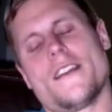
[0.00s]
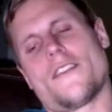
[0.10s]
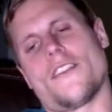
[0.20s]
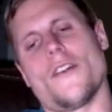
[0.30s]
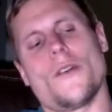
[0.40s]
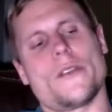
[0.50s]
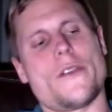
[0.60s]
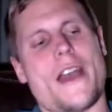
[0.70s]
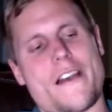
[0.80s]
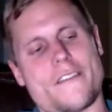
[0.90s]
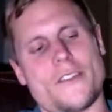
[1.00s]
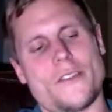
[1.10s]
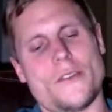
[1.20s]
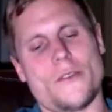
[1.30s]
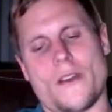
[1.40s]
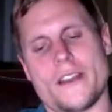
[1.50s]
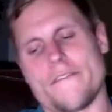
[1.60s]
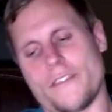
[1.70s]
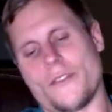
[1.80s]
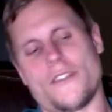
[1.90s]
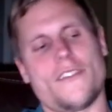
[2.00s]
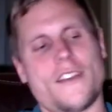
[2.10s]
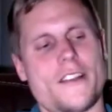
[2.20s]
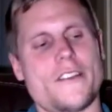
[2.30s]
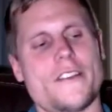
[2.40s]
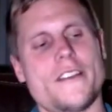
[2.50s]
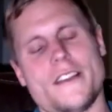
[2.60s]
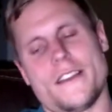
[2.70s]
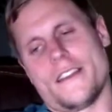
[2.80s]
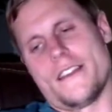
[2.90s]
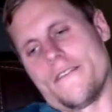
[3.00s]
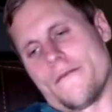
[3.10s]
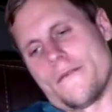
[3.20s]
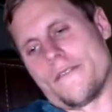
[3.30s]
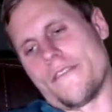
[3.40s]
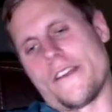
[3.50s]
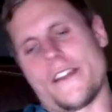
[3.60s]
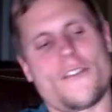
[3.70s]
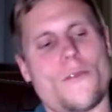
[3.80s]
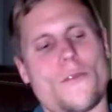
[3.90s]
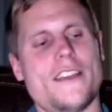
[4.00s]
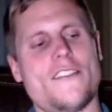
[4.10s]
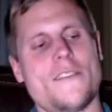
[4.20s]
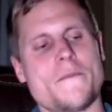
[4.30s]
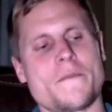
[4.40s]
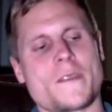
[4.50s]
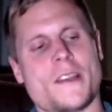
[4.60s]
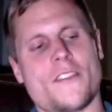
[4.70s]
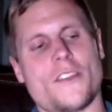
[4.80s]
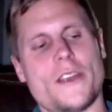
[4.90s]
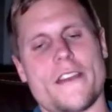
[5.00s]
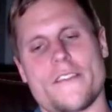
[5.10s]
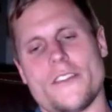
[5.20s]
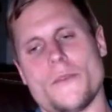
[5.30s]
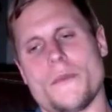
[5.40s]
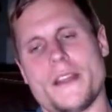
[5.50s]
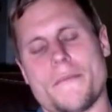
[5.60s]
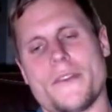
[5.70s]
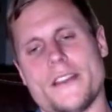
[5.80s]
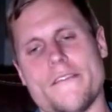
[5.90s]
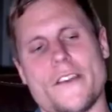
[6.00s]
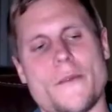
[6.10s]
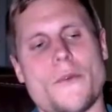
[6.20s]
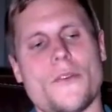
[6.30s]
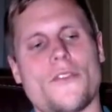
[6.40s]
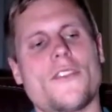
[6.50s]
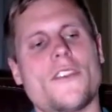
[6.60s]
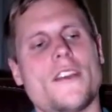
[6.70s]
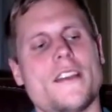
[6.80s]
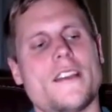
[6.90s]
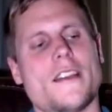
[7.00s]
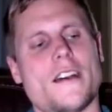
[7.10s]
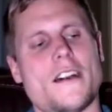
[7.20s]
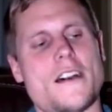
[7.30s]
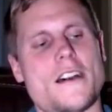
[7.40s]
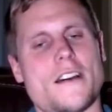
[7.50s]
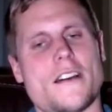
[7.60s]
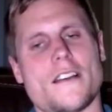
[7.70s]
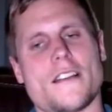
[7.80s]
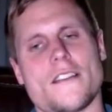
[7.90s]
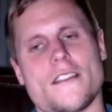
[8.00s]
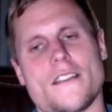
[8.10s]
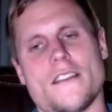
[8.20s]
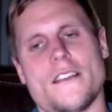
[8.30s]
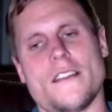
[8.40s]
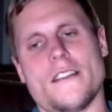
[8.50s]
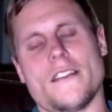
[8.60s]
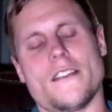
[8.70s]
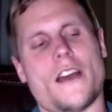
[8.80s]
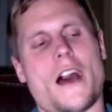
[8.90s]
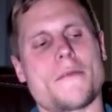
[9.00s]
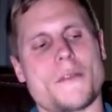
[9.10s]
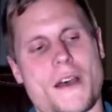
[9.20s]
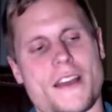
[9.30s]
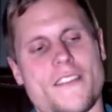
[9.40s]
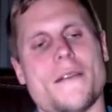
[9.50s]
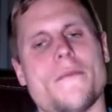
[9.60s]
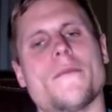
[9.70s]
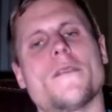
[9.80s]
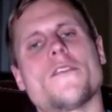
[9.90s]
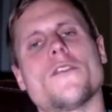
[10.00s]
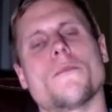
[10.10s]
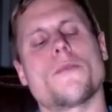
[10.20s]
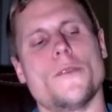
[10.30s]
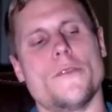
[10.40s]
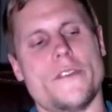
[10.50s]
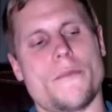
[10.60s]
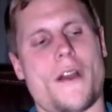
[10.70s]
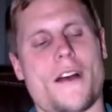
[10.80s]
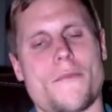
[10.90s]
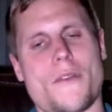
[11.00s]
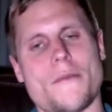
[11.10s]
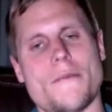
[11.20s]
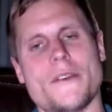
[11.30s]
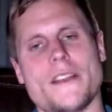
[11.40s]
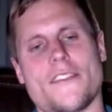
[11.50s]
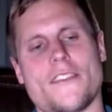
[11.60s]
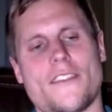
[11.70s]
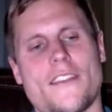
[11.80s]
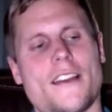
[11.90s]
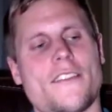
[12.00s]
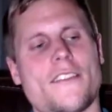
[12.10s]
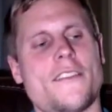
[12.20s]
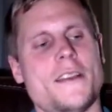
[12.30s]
So you have to, one influences other in various ways, and so you have to manipulate the variables and optimize them to improve your probability of success.